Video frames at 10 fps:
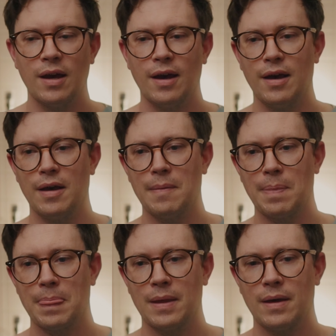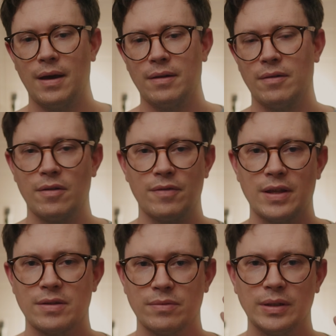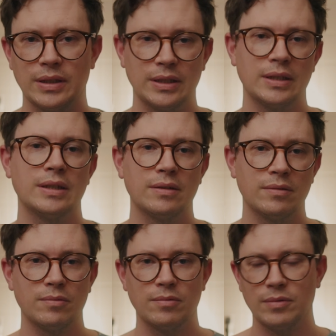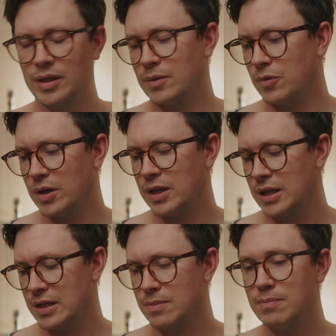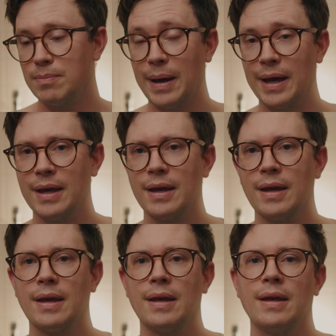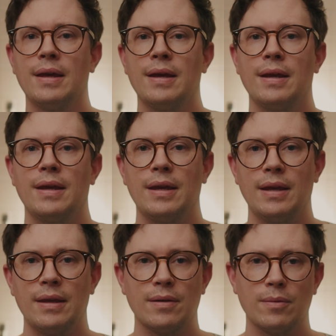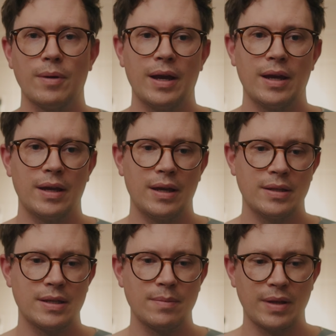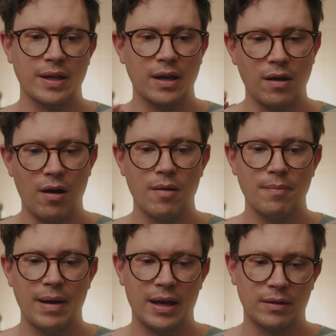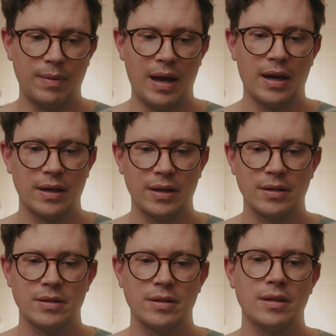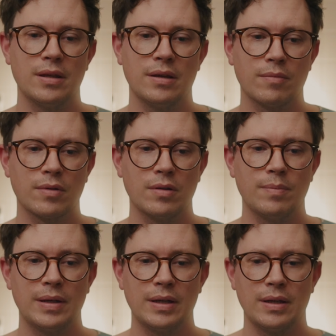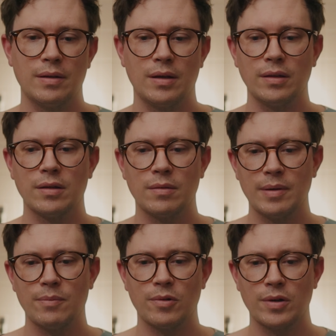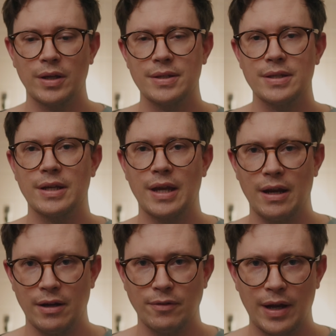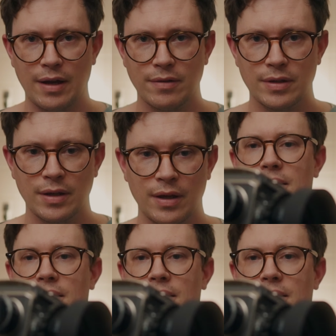I don't know if that's really what it is, but either way, it seemed like a compact package that could be a little bit more easy to carry around.